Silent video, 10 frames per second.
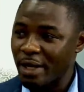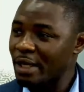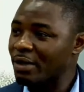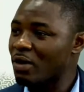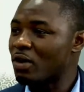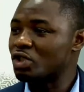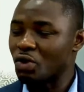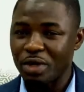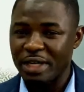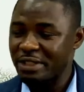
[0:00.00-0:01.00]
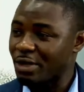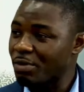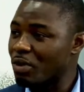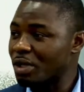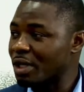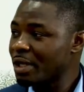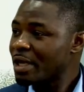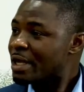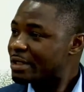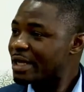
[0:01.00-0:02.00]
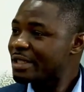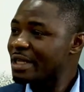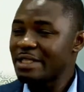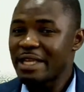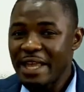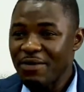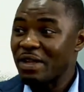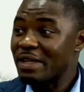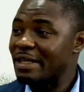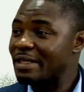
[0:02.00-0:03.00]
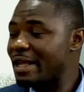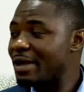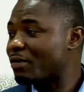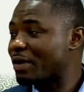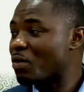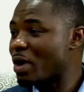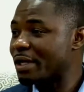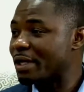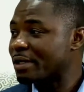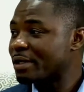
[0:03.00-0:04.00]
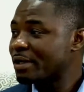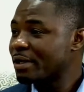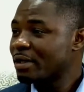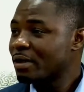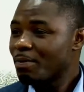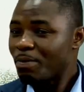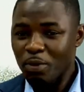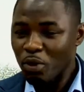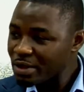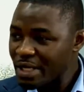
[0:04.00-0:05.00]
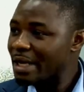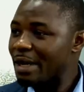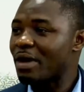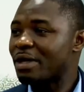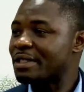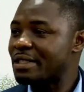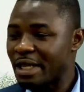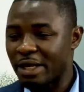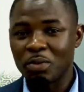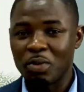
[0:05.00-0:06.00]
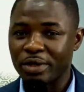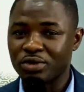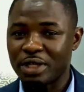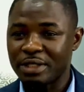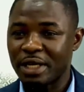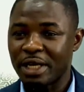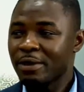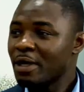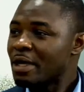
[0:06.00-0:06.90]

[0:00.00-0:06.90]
wedding or during the ceremony, sometimes even the day of the wedding, people turn around and say they are no more interested.